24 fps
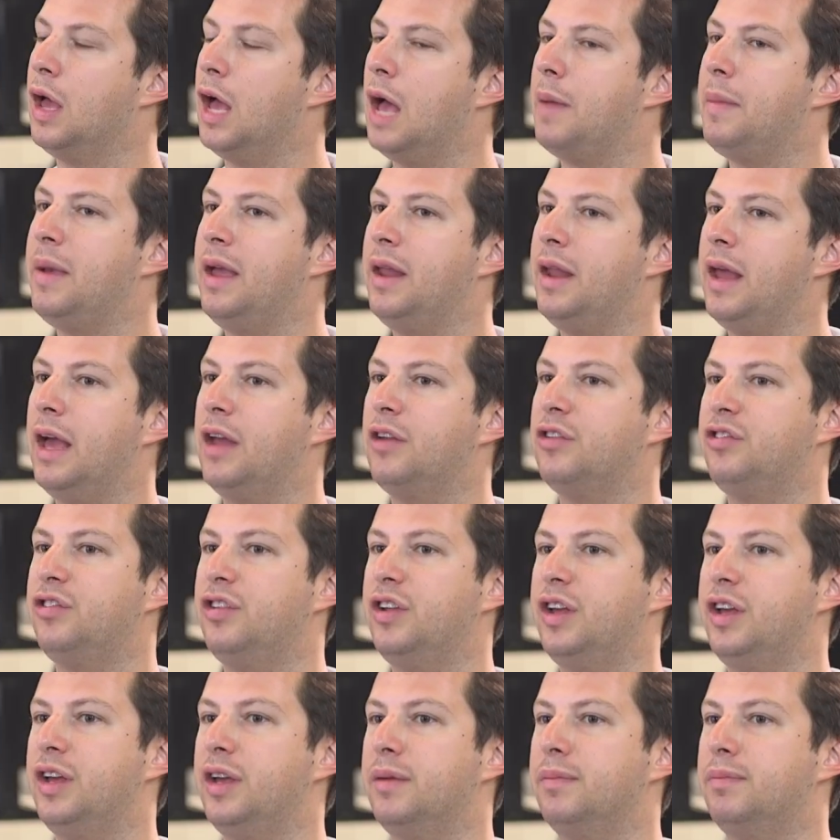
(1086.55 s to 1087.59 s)
I mean, and
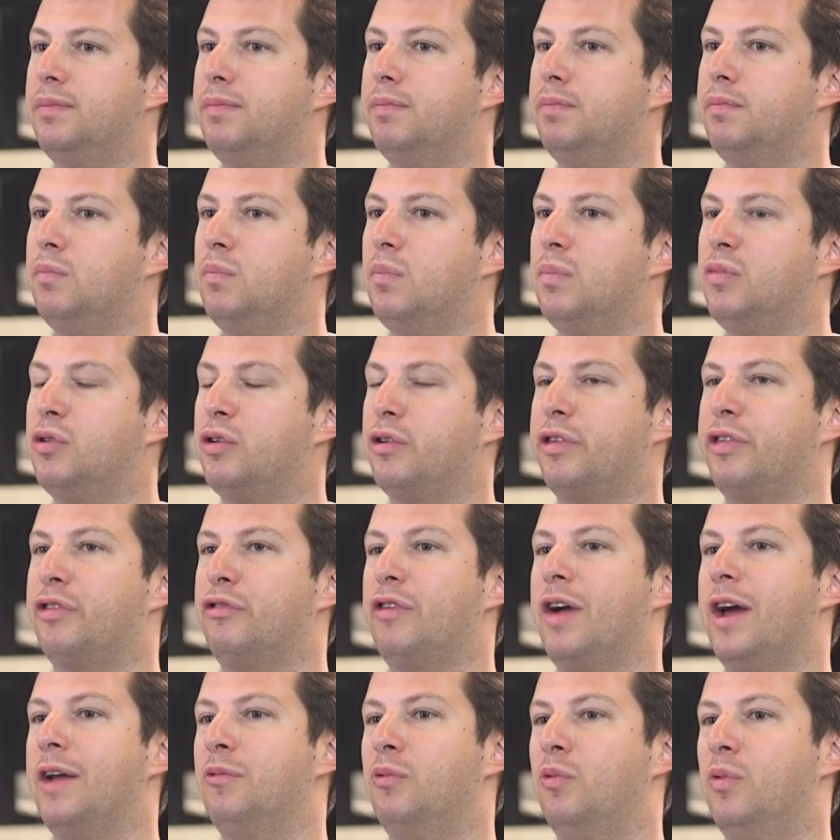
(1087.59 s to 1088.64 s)
she, her
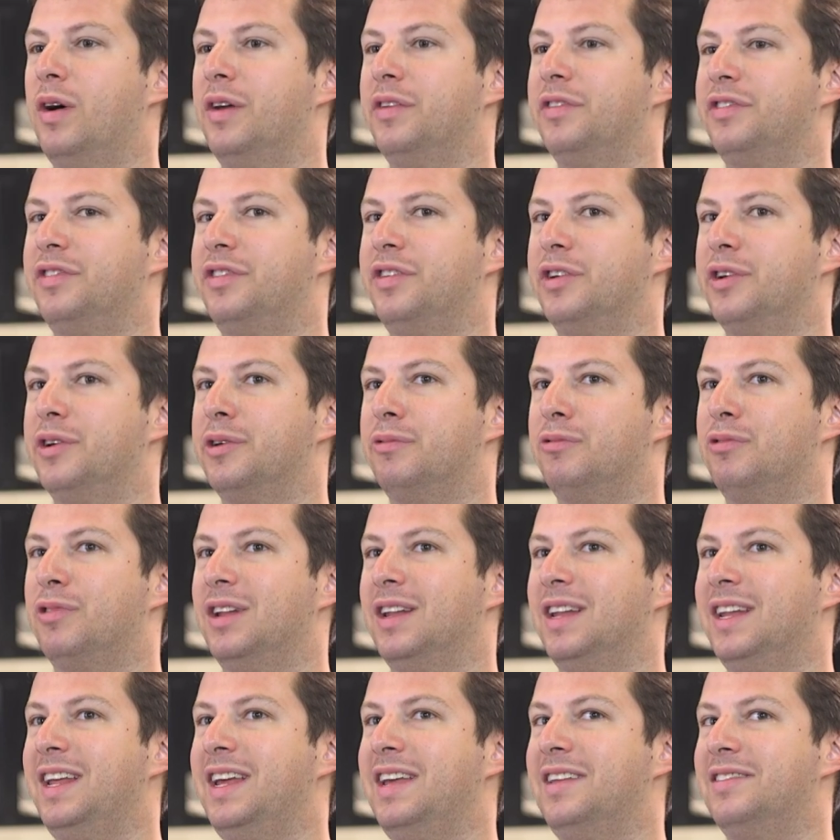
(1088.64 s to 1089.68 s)
threat was to
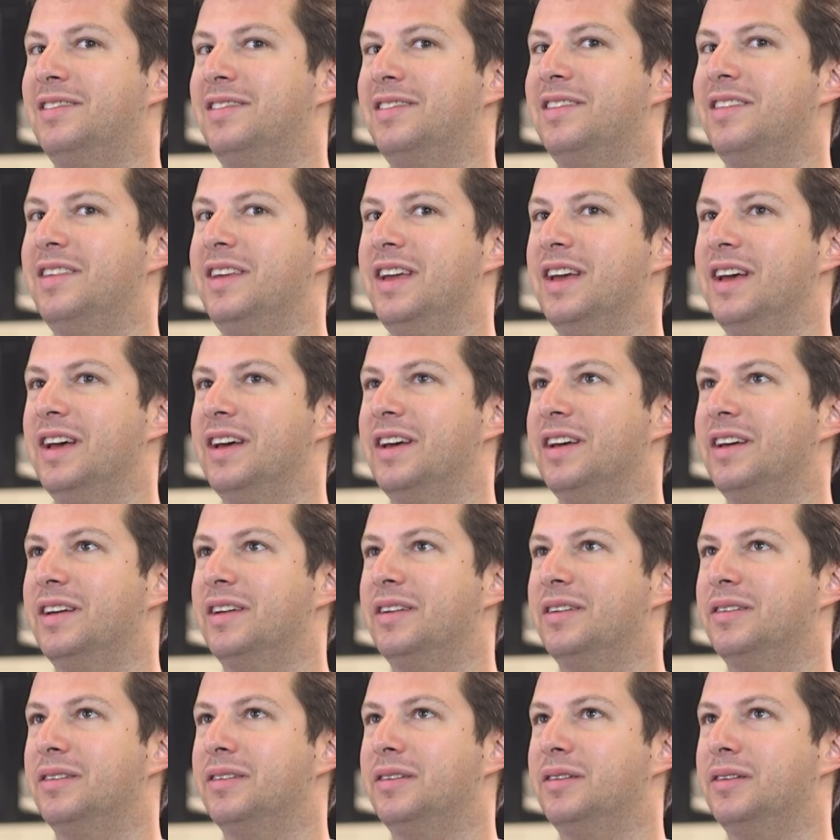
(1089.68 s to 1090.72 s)
release the.
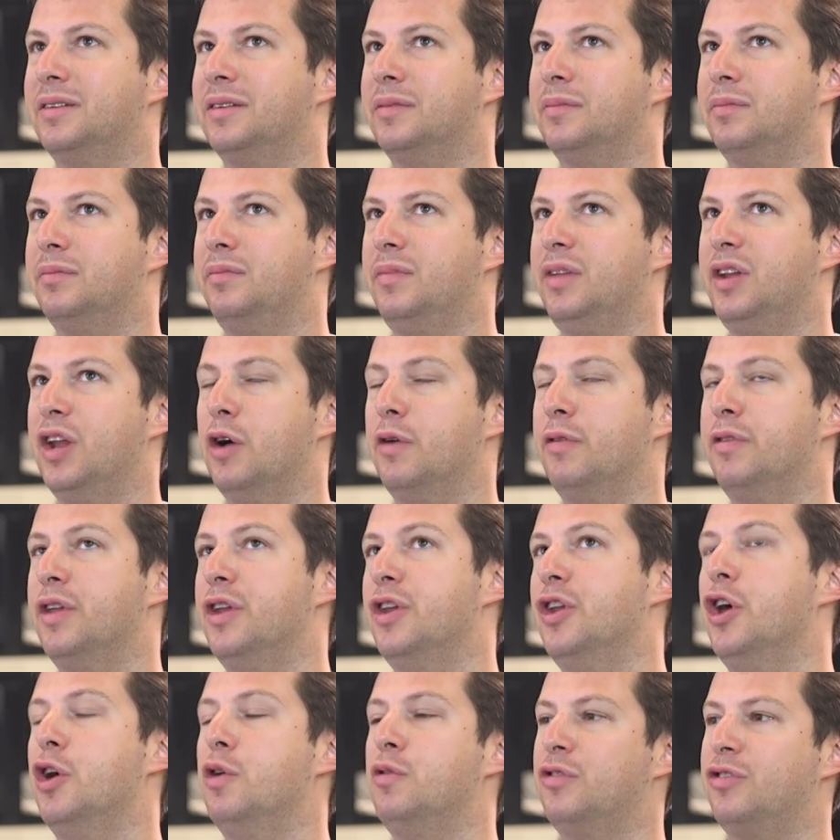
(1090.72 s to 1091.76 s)
Uh, you know, the
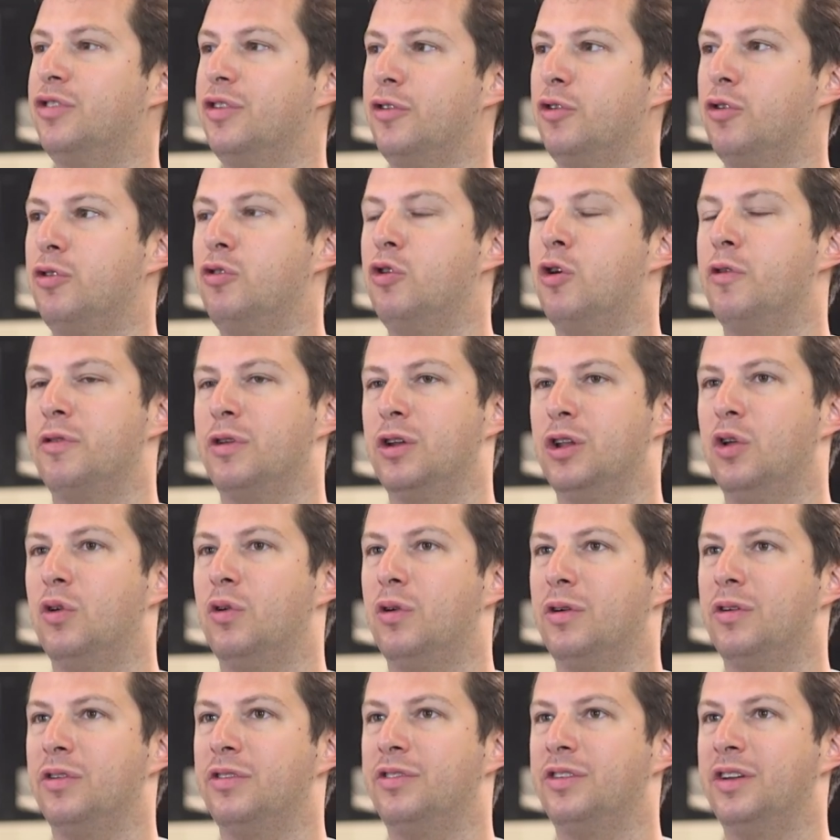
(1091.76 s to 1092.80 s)
note to the Northern
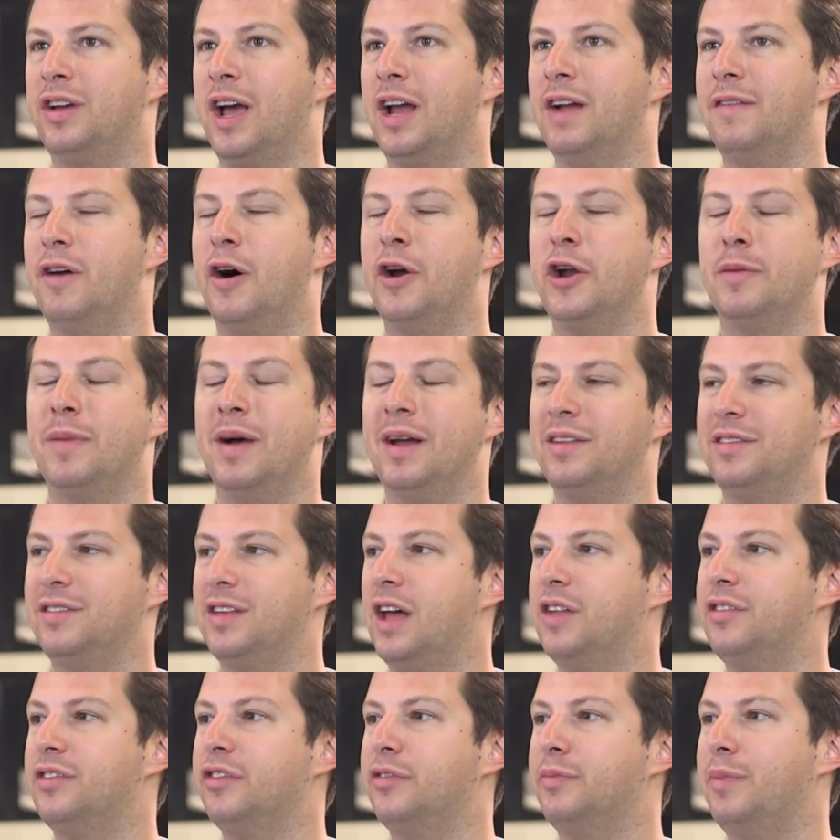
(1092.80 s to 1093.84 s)
lords to kind of undermine
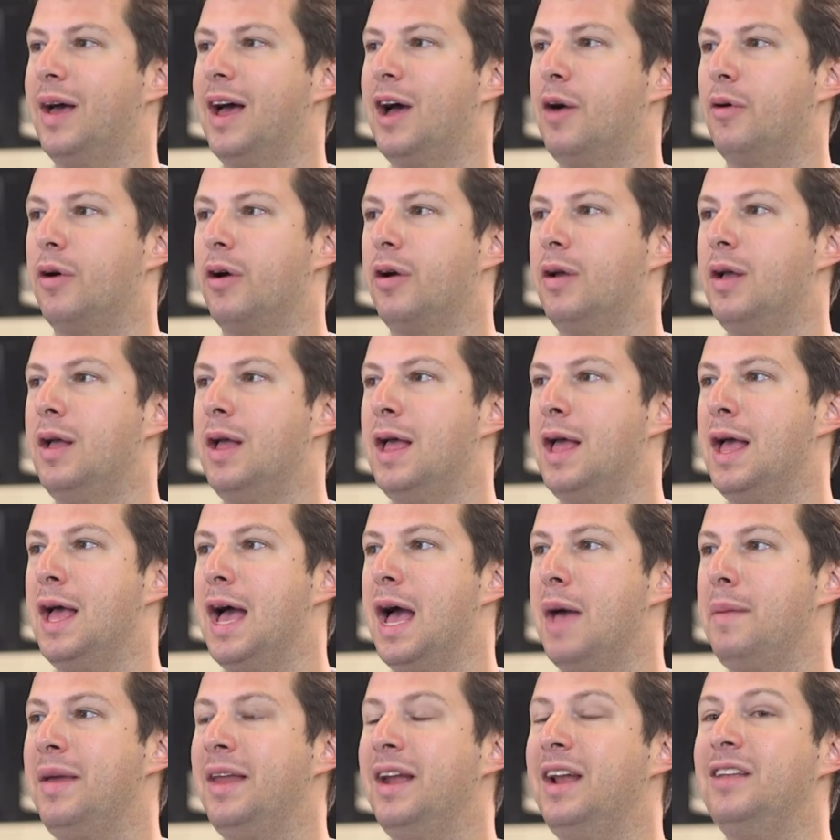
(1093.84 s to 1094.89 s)
Sansa's power.
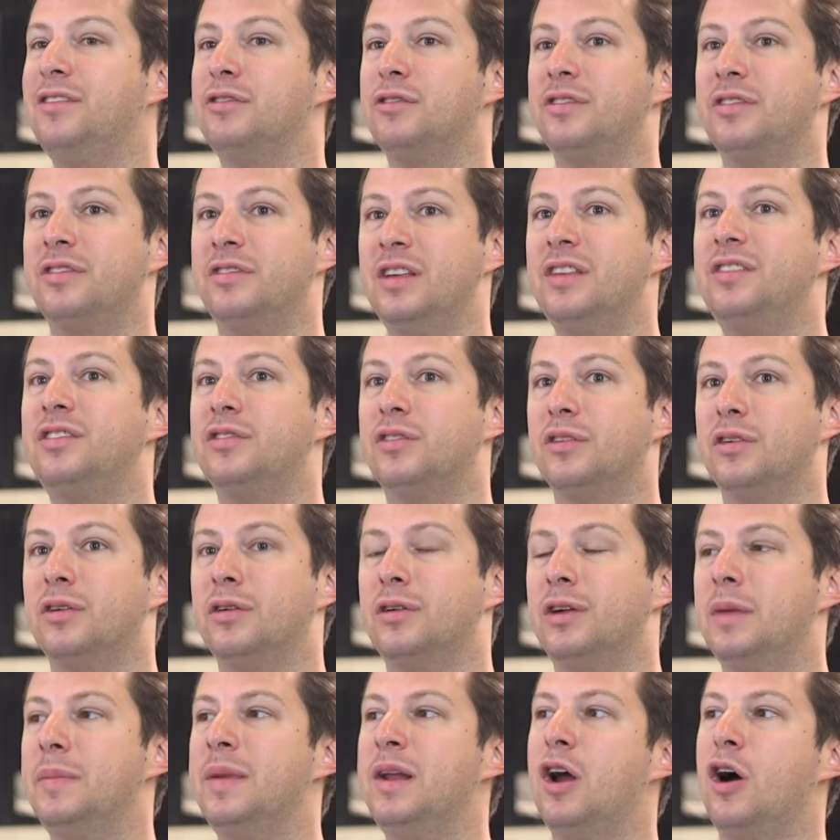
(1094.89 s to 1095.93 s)
I mean, it is her
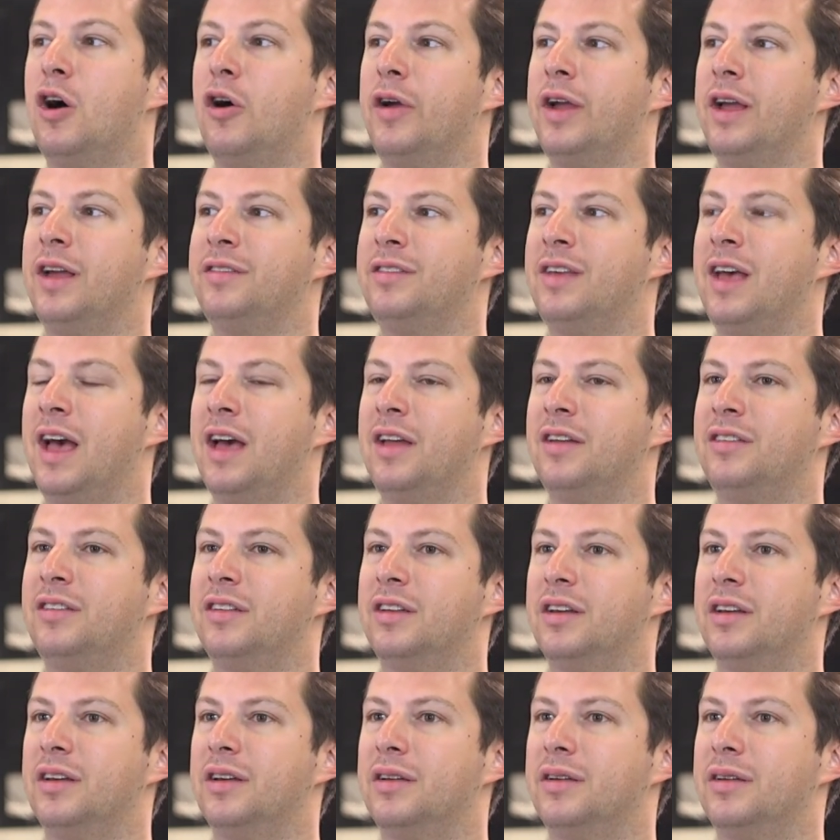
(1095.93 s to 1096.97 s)
sister. I mean, has had
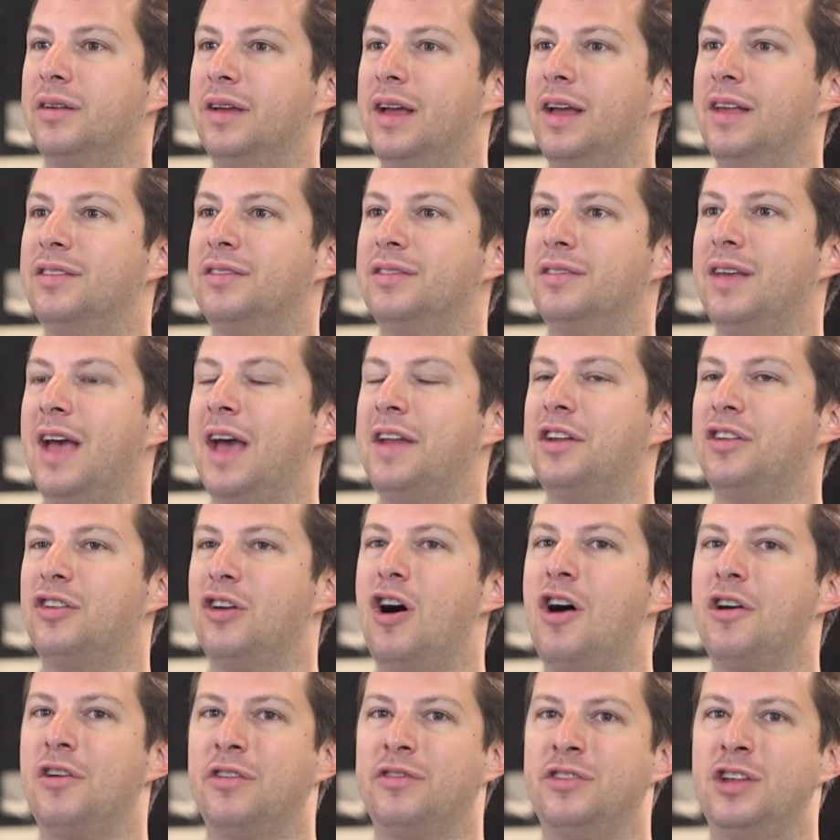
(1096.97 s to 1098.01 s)
to, has had to
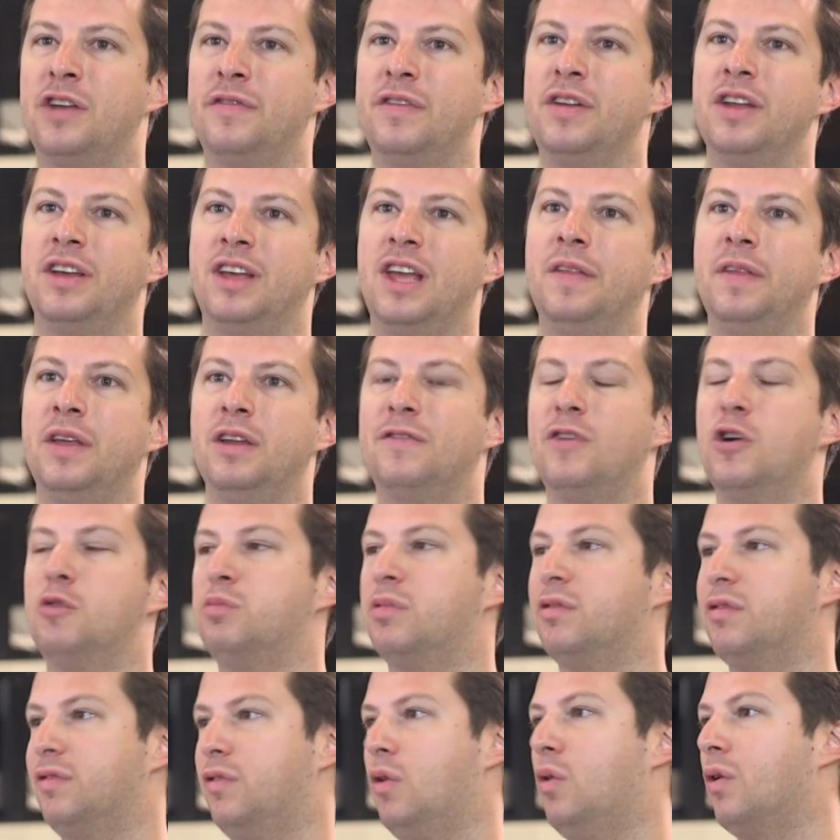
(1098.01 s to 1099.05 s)
talk herself into killing folk
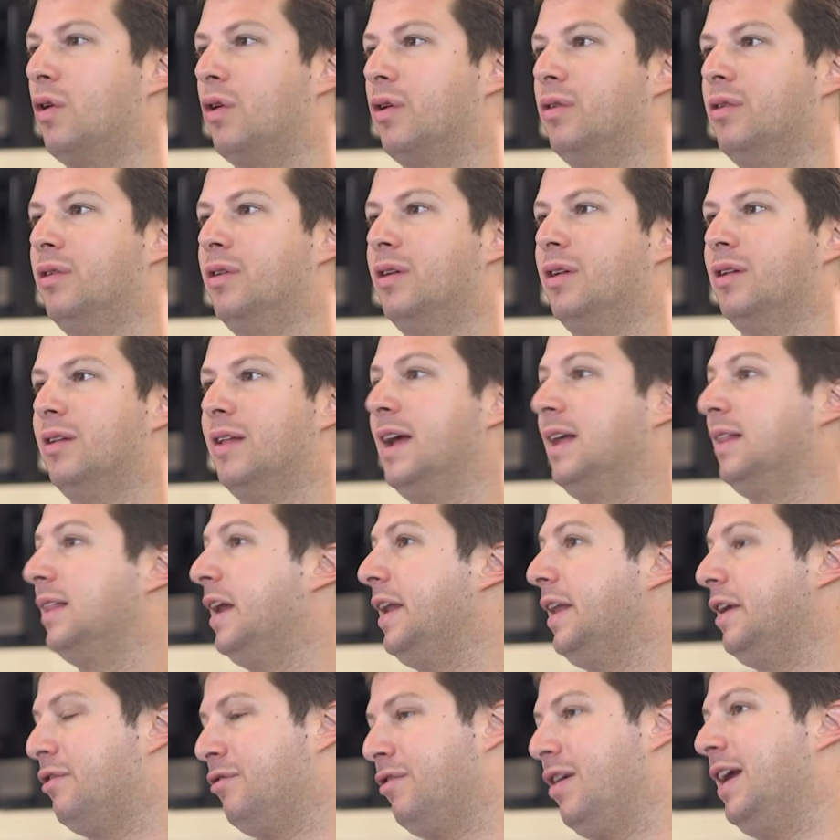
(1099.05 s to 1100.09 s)
before, like
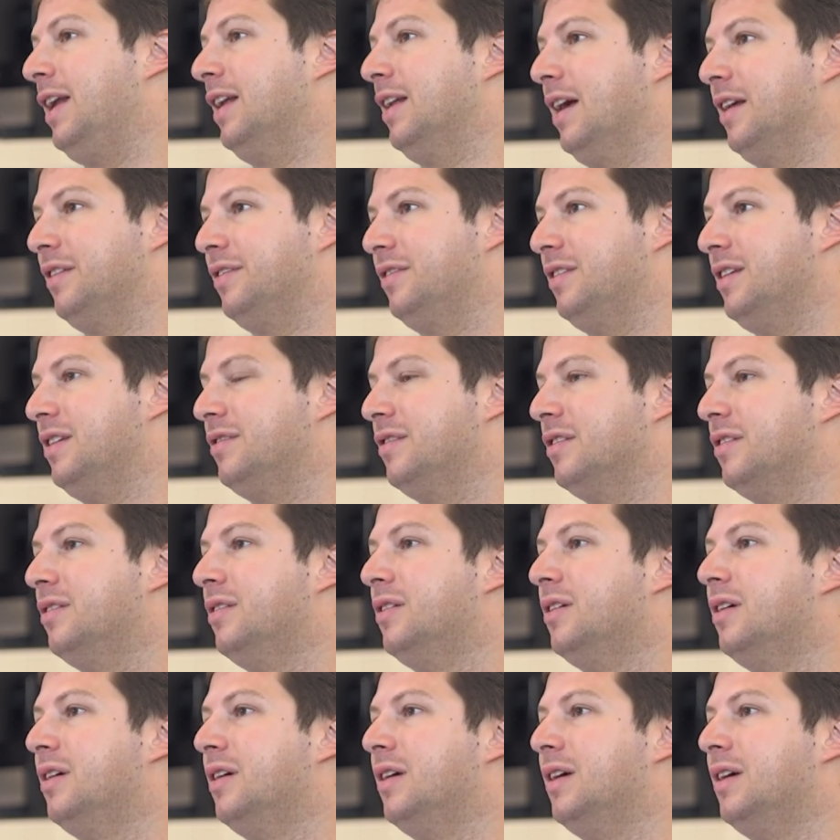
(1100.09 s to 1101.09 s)
Lady mm-hmm. Crane last season.